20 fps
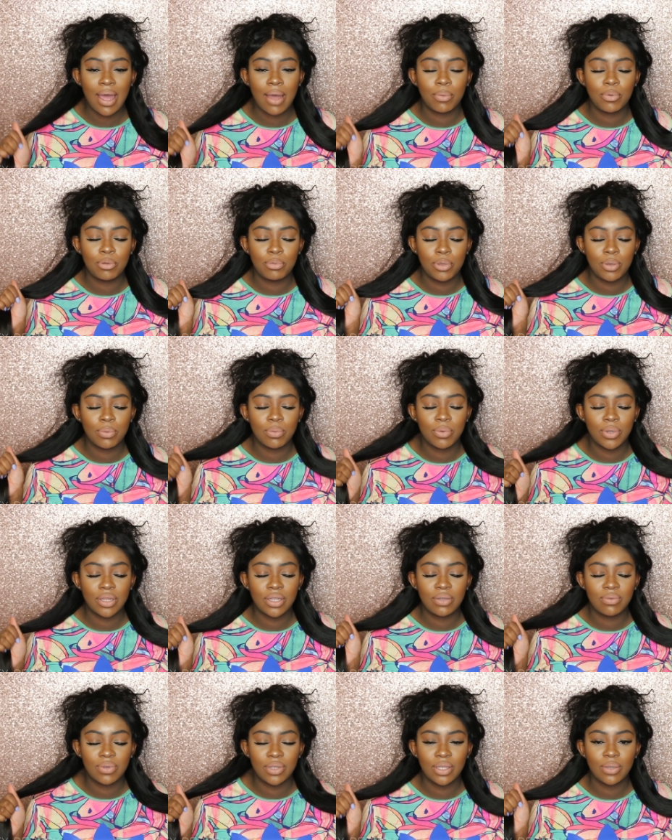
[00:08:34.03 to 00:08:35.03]
I will be
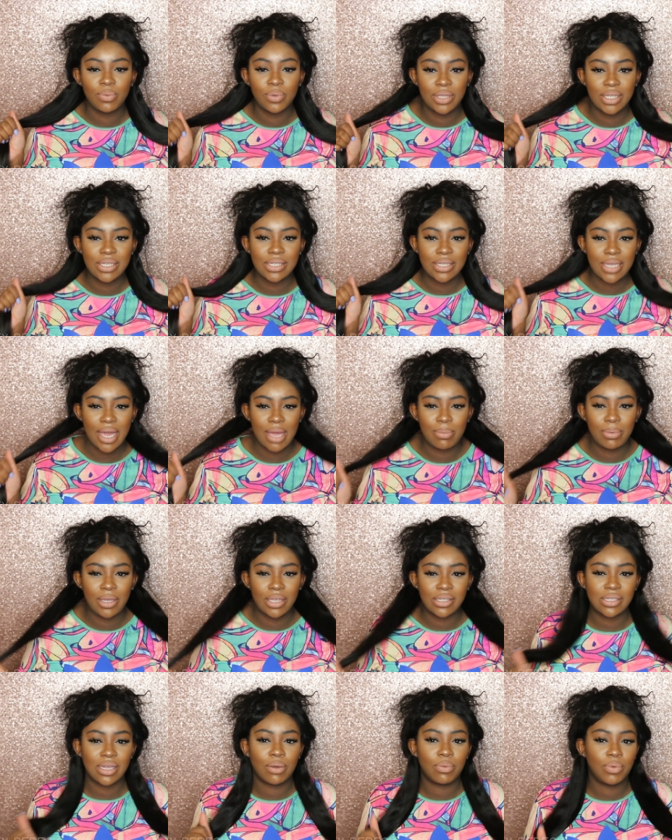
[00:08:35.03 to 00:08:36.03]
really sad,
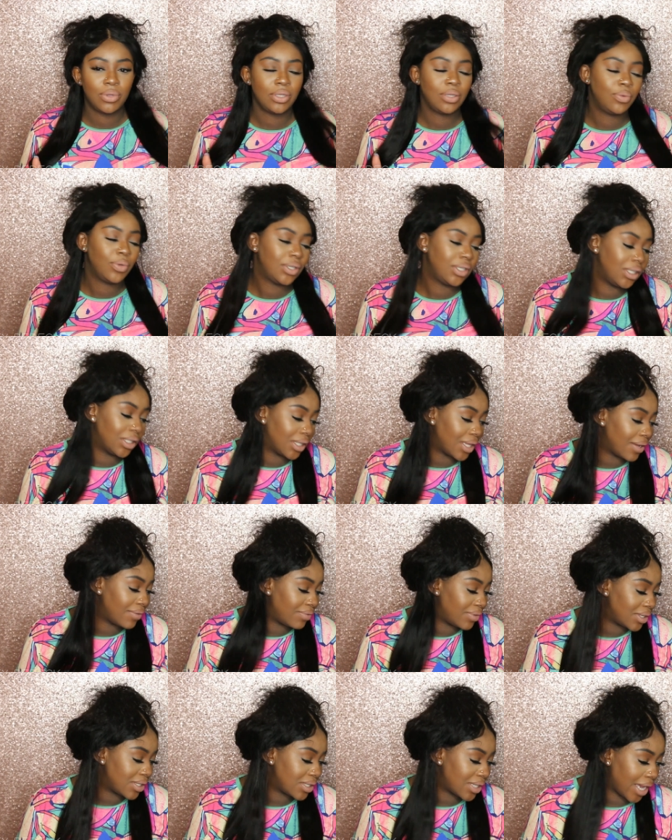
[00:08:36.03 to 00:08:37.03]
because I really love
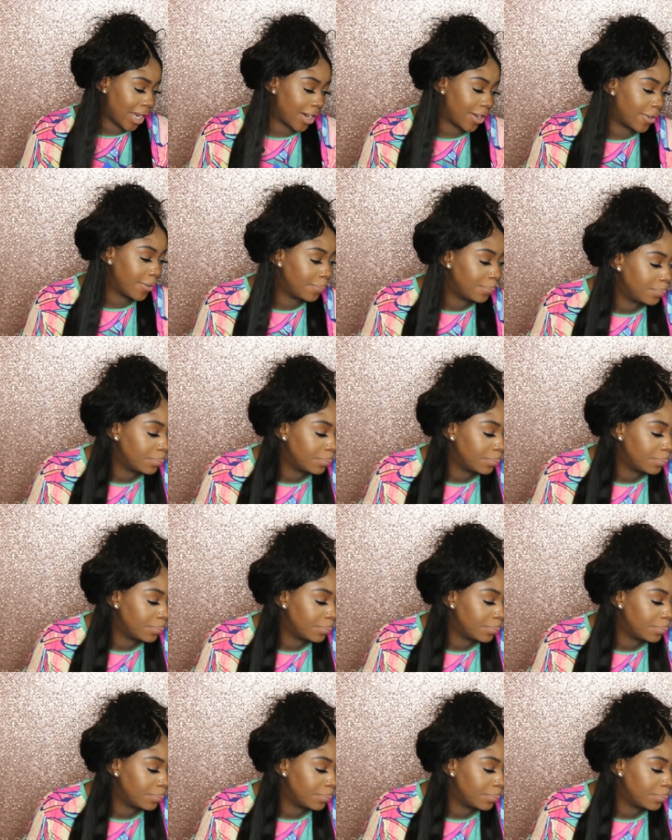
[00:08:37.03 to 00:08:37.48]
this hair.